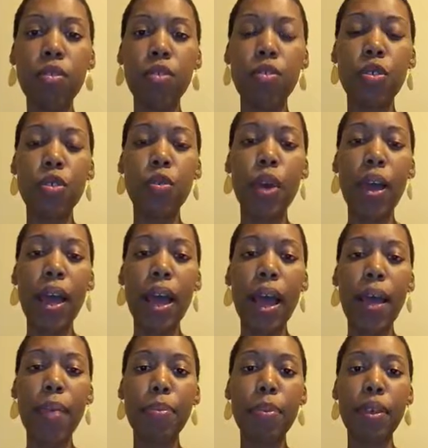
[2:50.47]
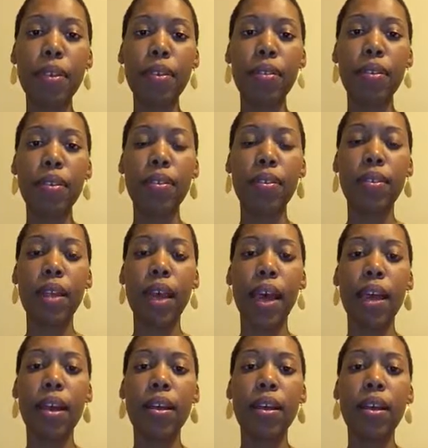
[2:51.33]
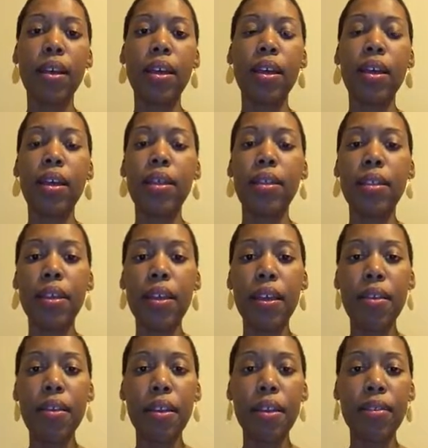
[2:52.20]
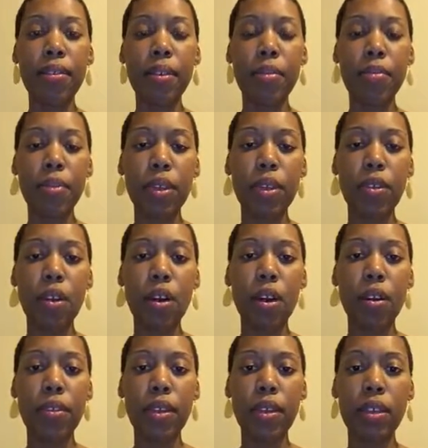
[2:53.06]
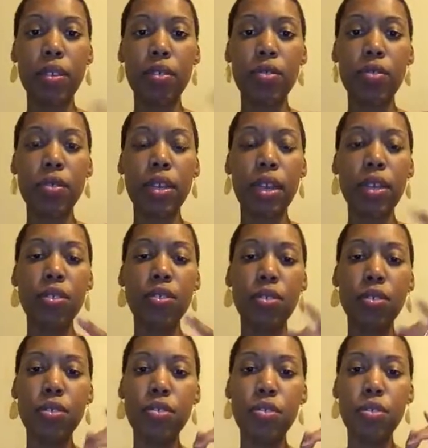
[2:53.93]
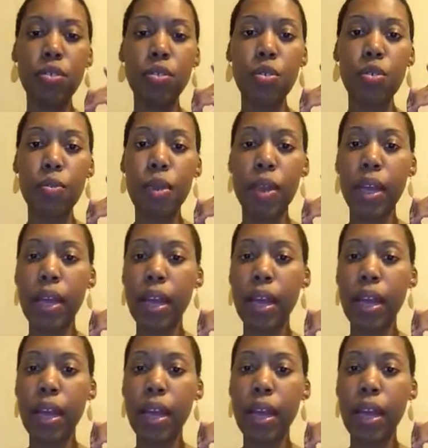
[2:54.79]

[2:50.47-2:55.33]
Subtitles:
So what happens is that there is something called the Eustachian tube,